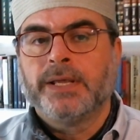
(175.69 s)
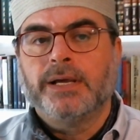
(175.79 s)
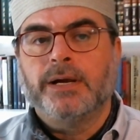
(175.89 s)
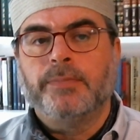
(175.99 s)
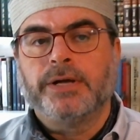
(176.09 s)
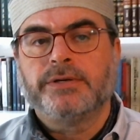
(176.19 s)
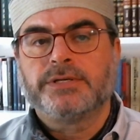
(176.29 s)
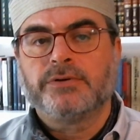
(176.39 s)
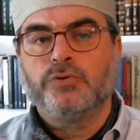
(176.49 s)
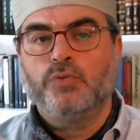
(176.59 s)
about a
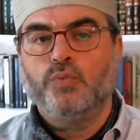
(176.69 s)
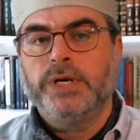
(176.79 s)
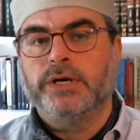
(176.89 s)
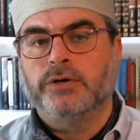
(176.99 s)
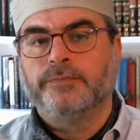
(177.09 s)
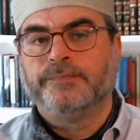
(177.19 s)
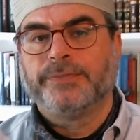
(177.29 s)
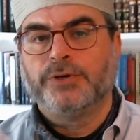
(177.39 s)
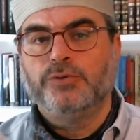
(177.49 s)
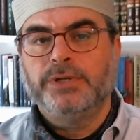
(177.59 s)
certain widow
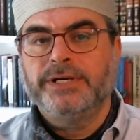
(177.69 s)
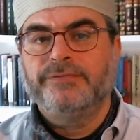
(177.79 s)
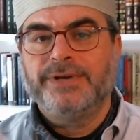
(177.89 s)
who lived